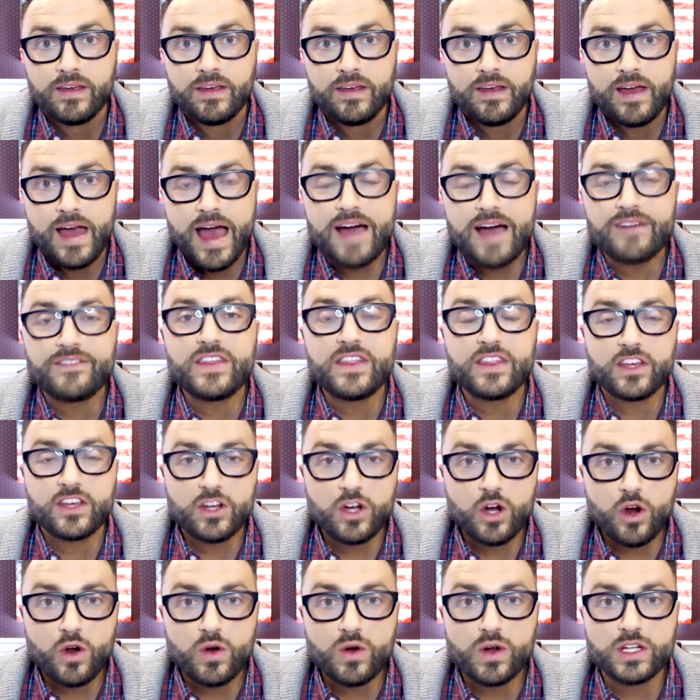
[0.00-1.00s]
Having the
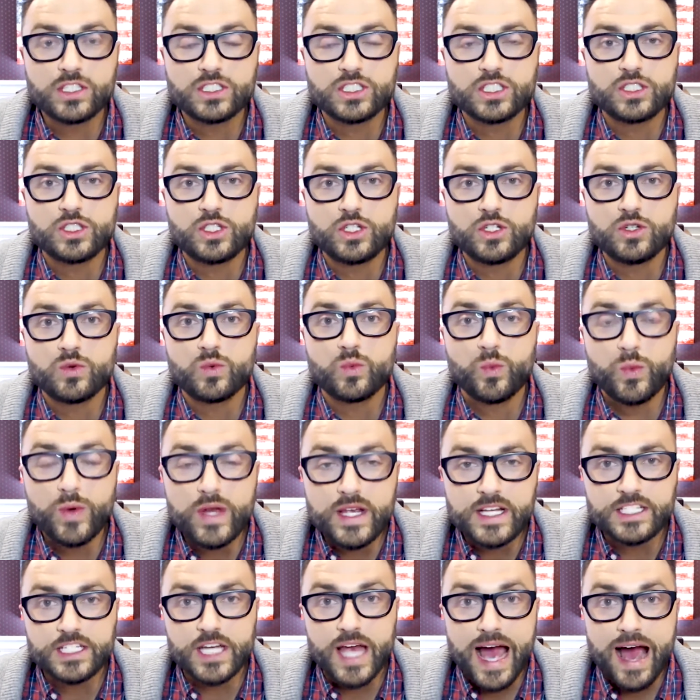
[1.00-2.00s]
courage to
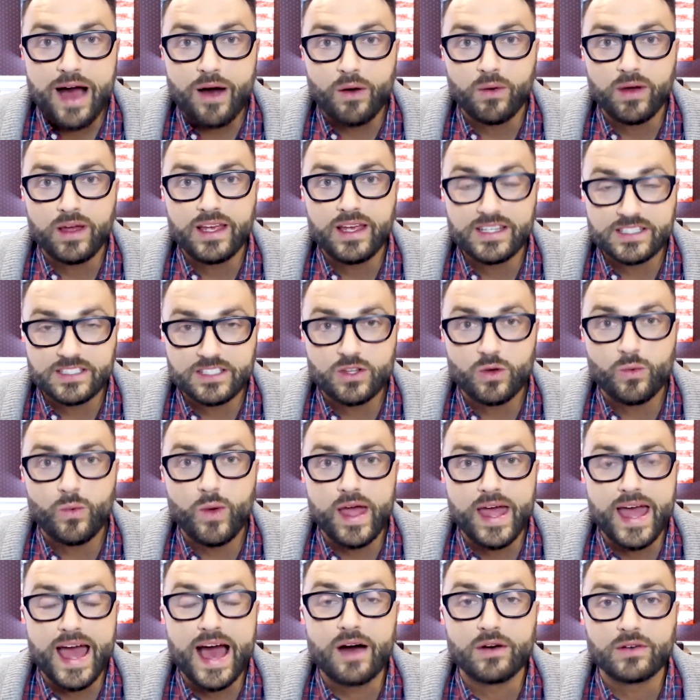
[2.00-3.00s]
reach out is the
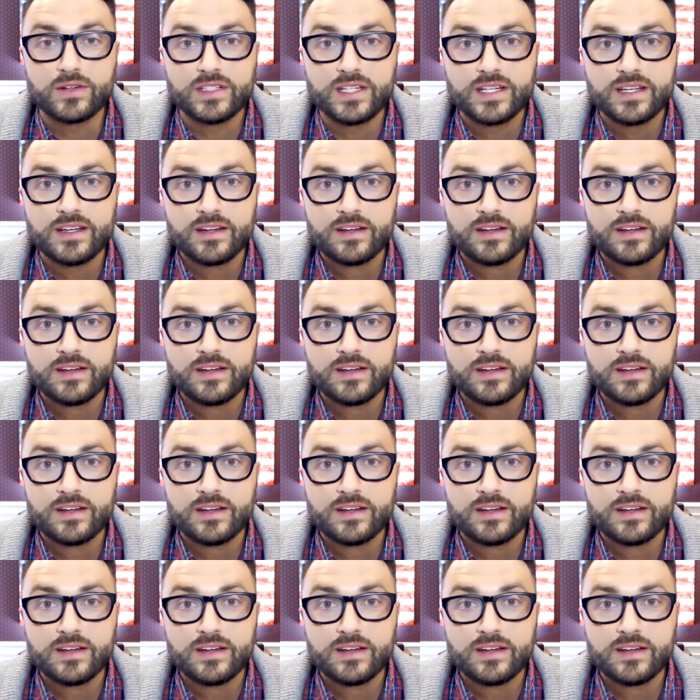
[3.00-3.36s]
way out.